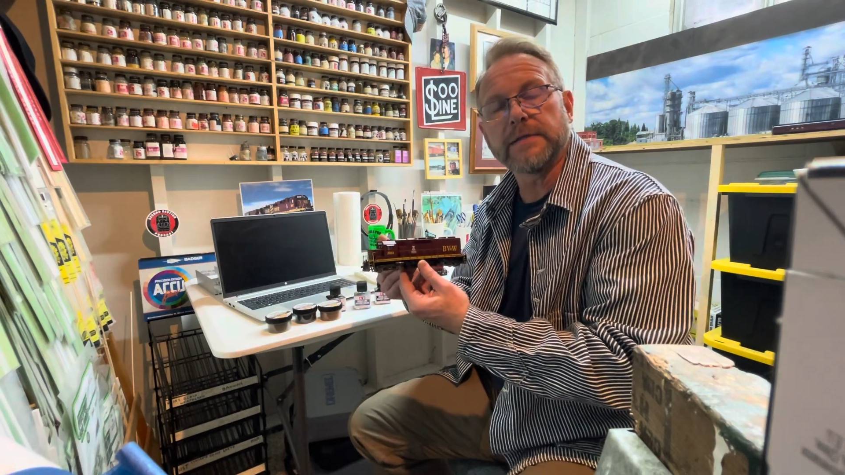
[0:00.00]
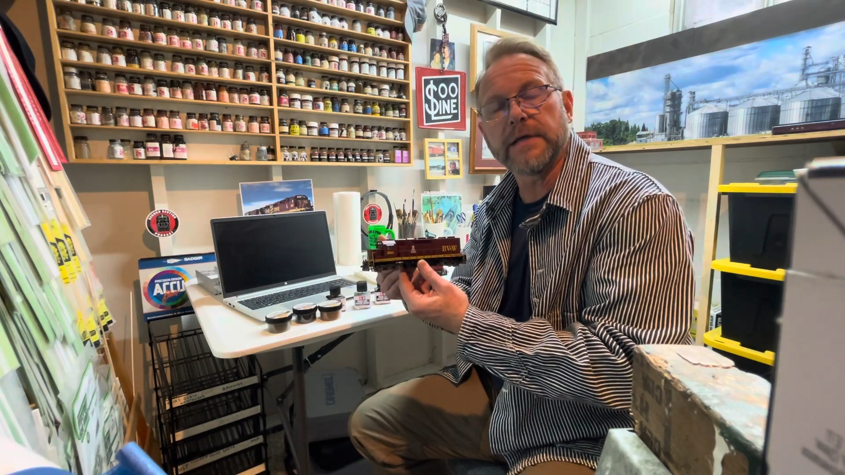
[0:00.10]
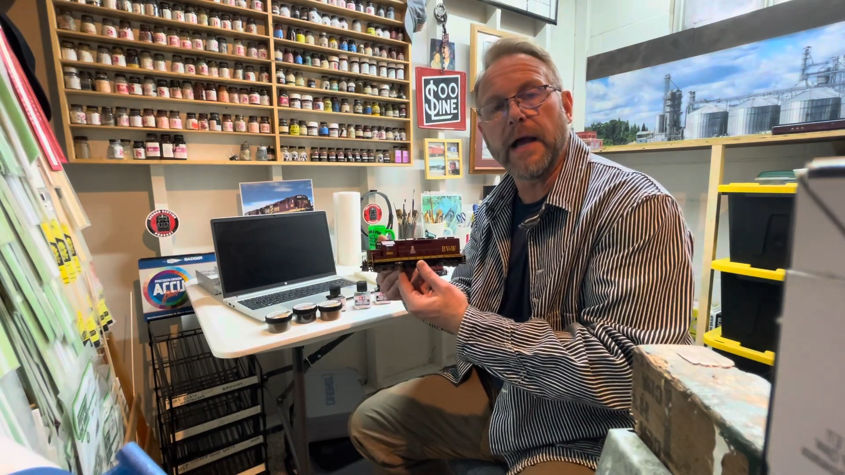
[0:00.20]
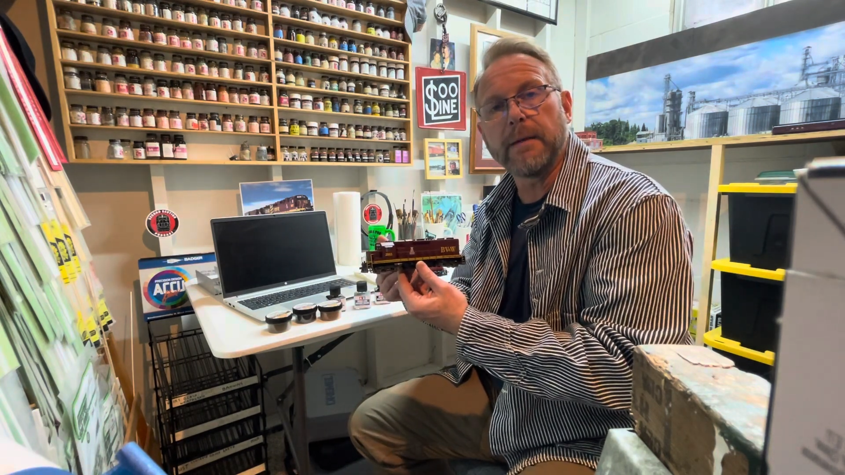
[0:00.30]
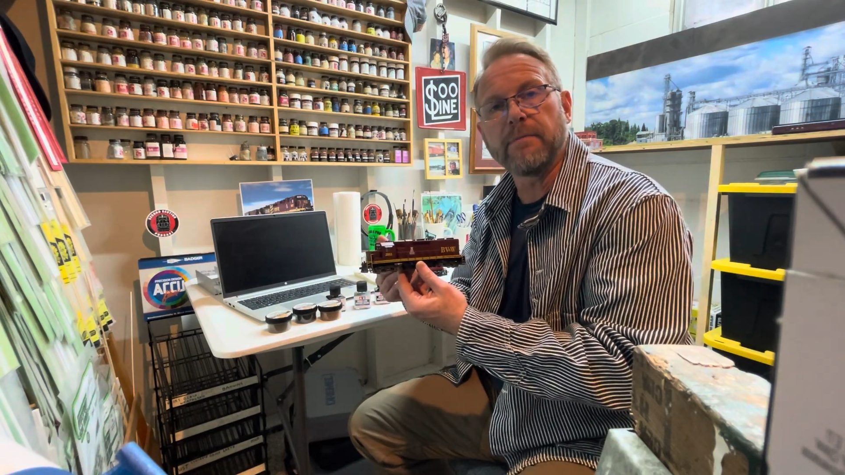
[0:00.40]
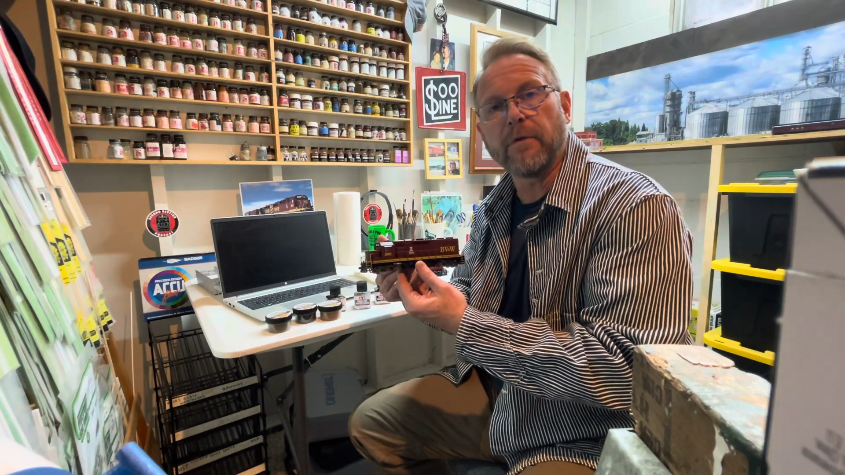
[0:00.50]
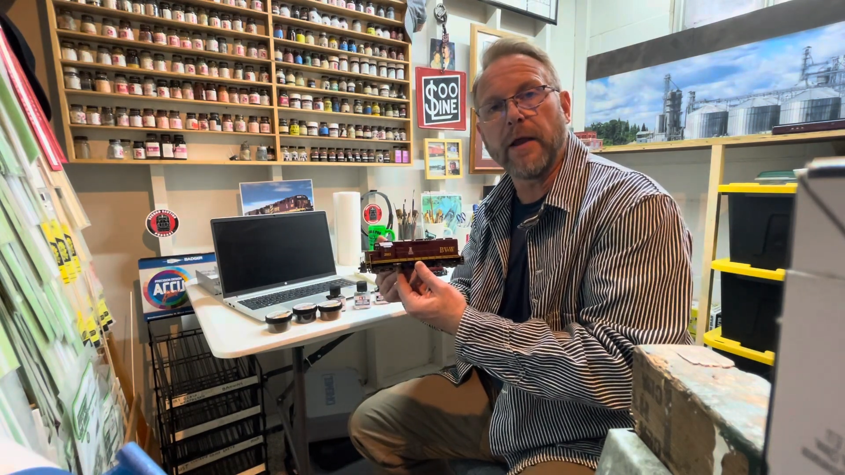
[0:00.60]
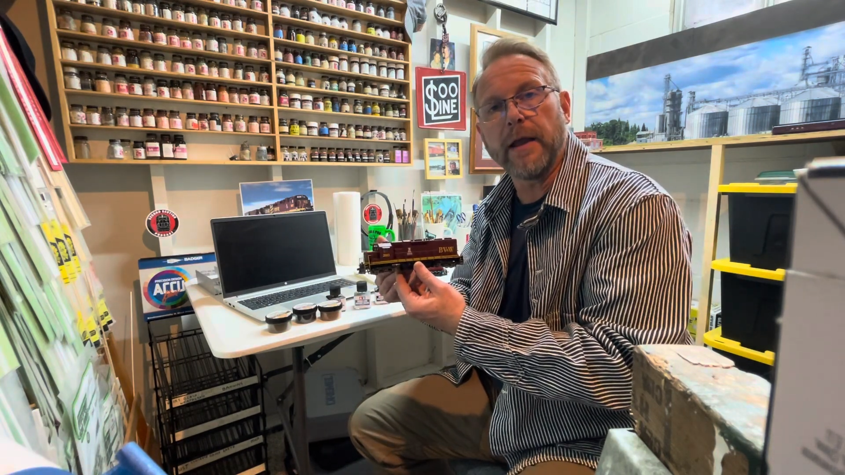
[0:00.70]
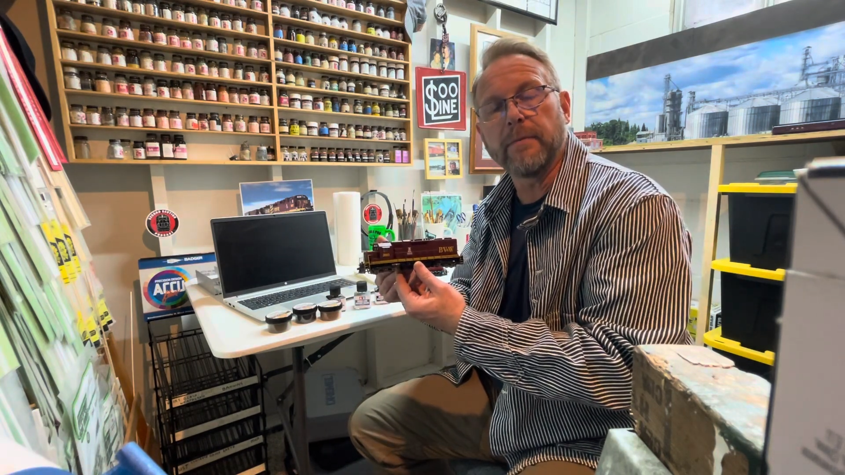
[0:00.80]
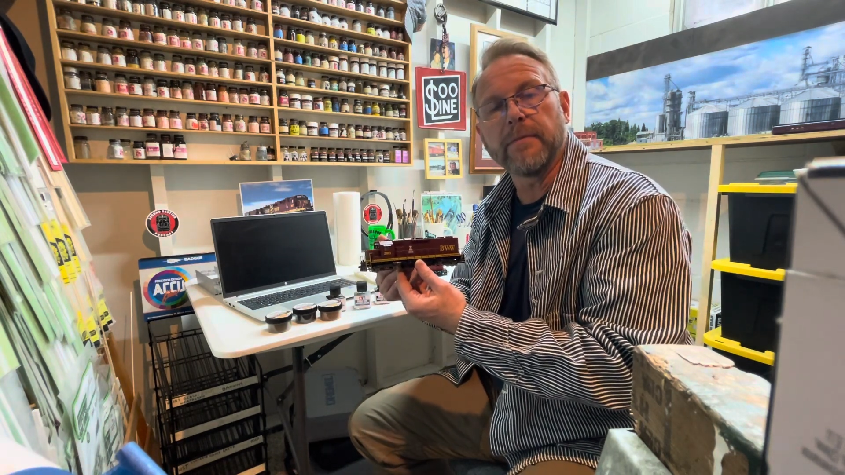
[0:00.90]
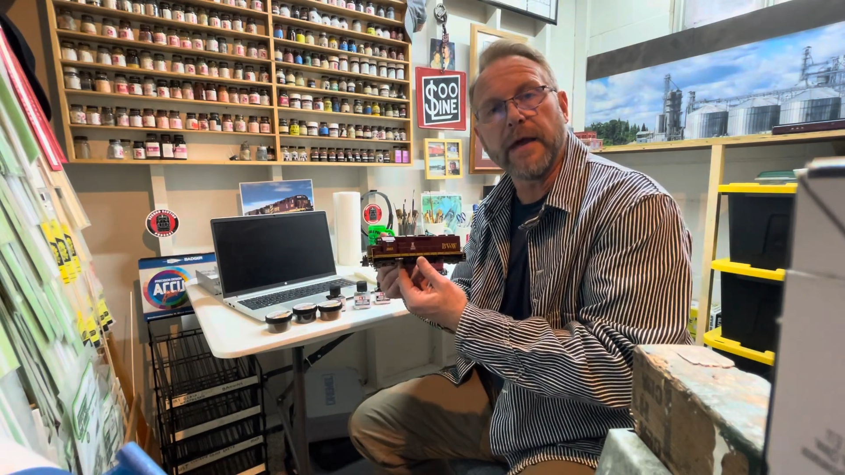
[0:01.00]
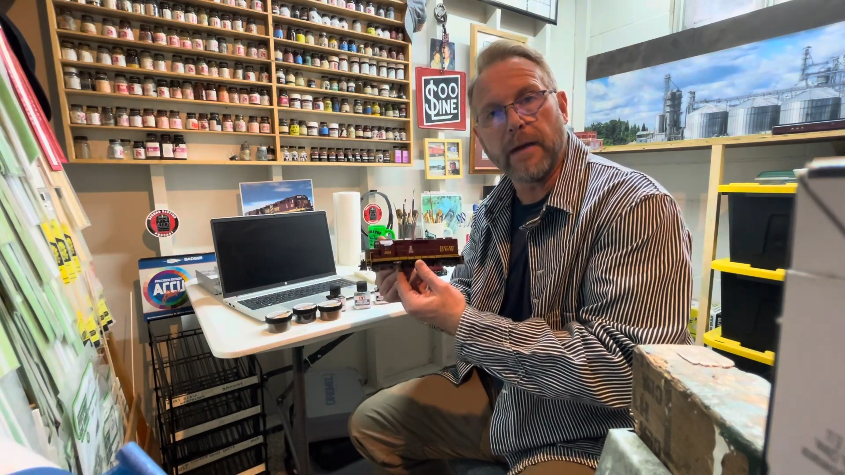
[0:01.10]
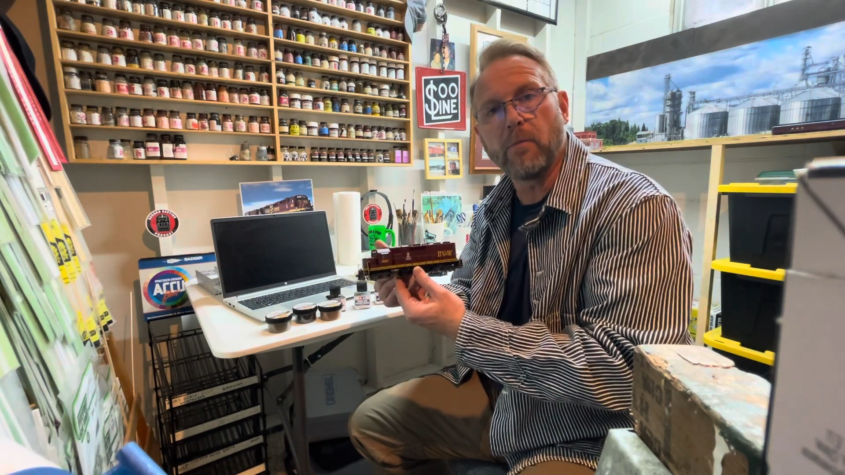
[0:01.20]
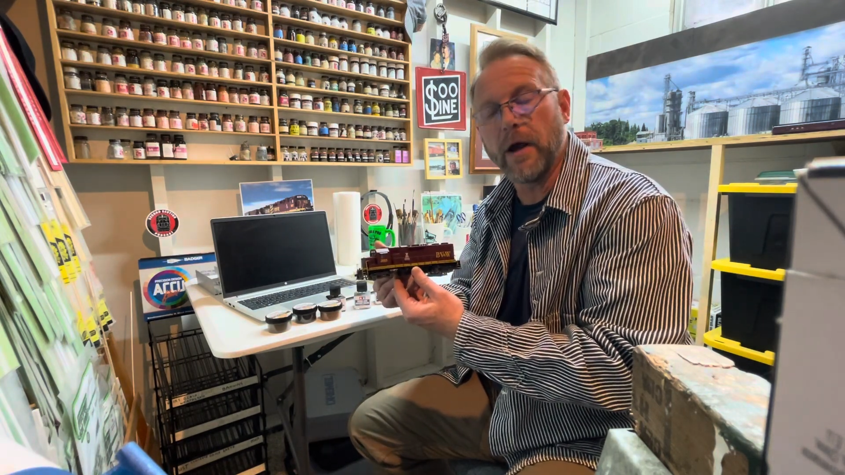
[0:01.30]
time frame that I'm